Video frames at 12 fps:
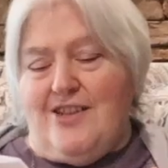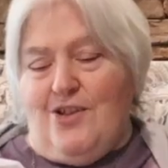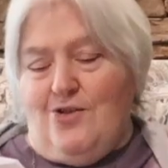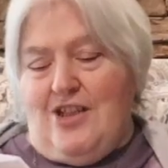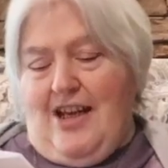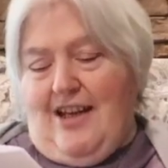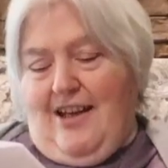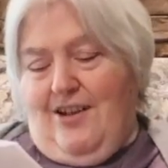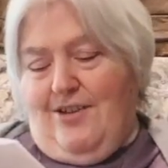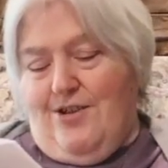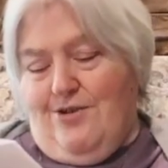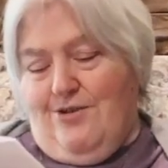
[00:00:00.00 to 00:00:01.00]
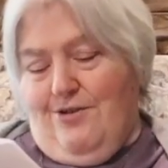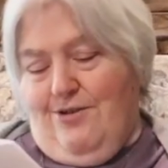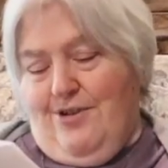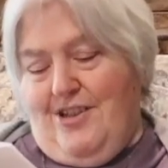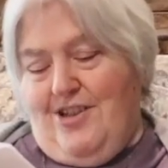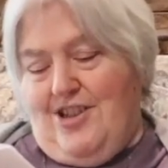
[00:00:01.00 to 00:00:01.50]
so check out her
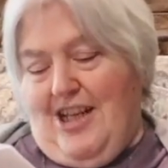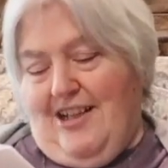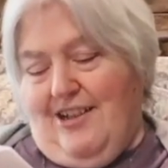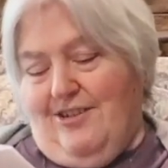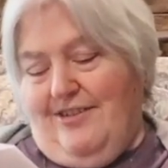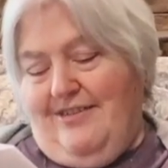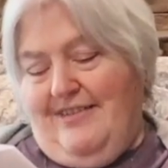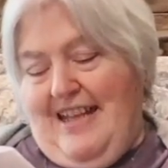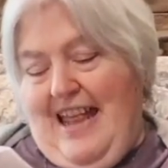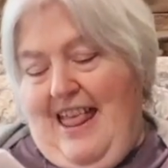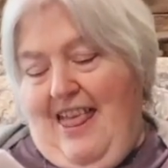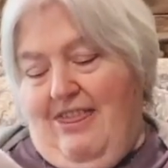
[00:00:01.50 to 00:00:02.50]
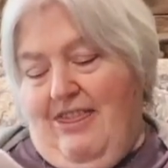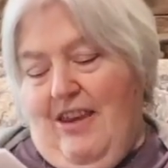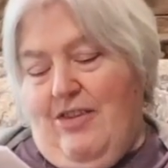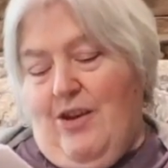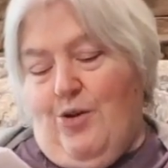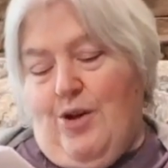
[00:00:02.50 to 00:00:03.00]
channel.
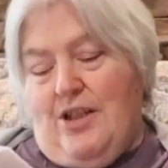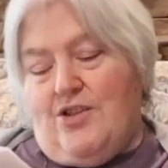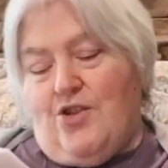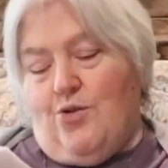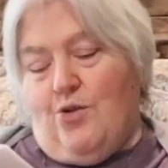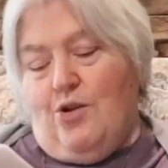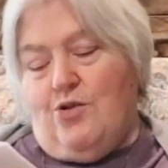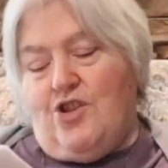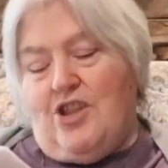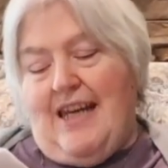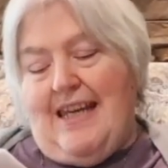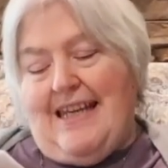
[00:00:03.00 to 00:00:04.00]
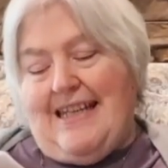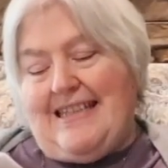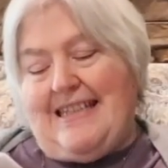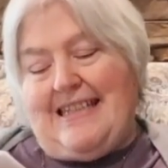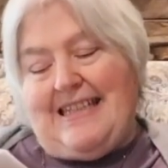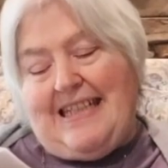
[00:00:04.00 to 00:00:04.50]
Then there is Crochet
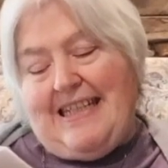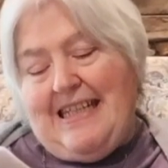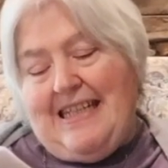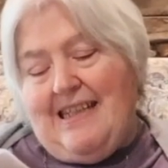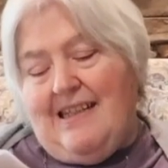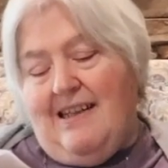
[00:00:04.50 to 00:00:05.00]
SC.